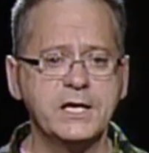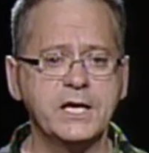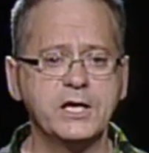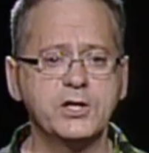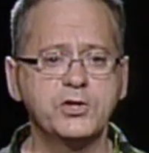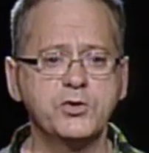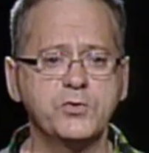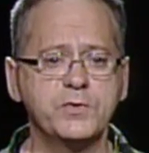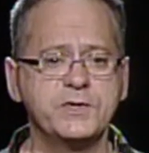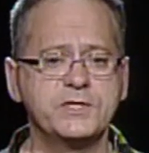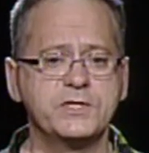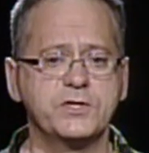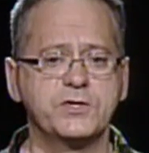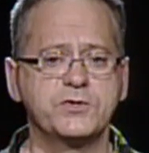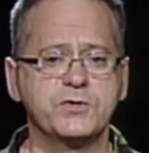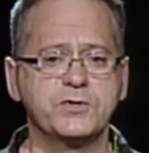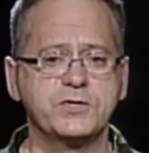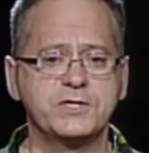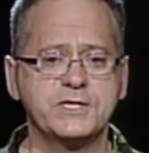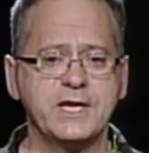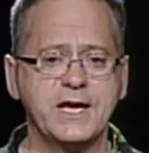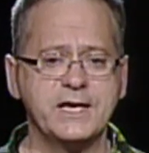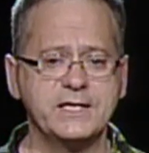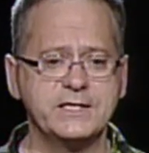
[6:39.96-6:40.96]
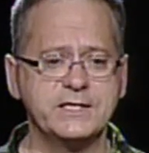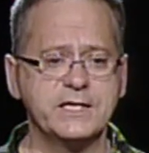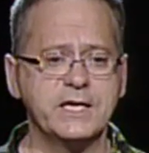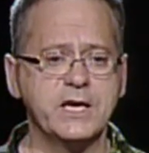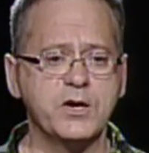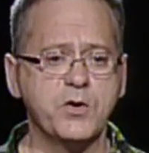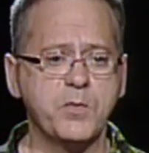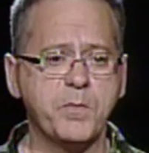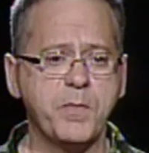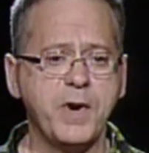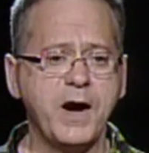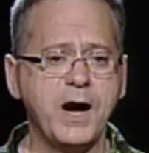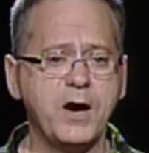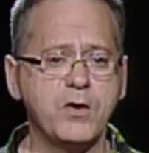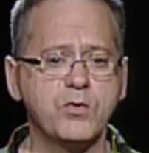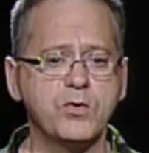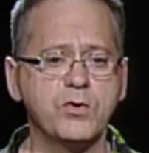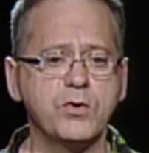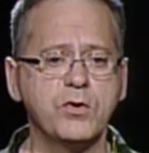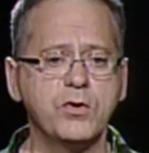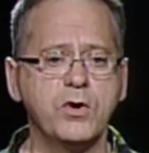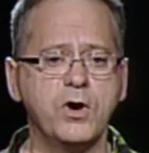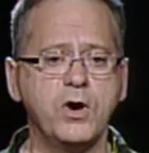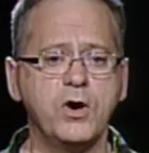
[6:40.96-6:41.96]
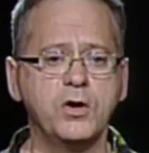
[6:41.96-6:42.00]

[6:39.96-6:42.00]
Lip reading: NATO is exercising air power